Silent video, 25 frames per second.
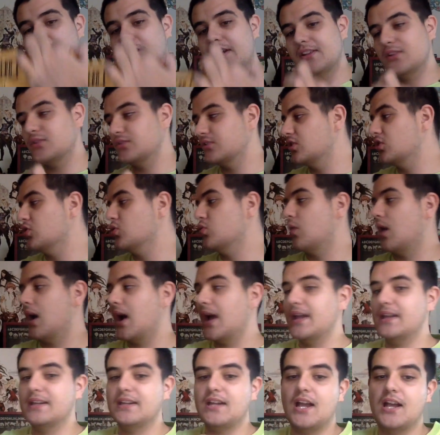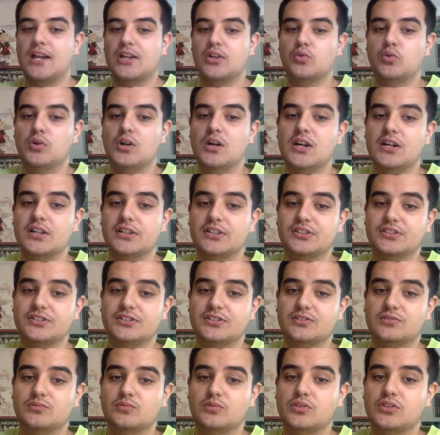I don't know why it got
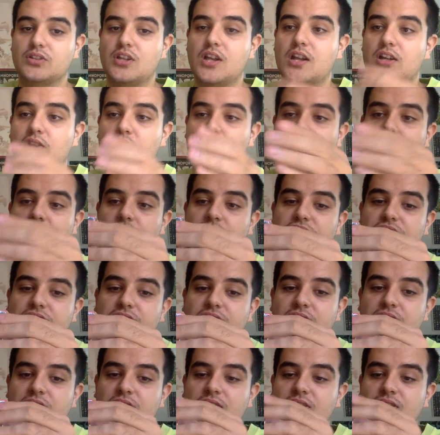crushed. Well, not crushed.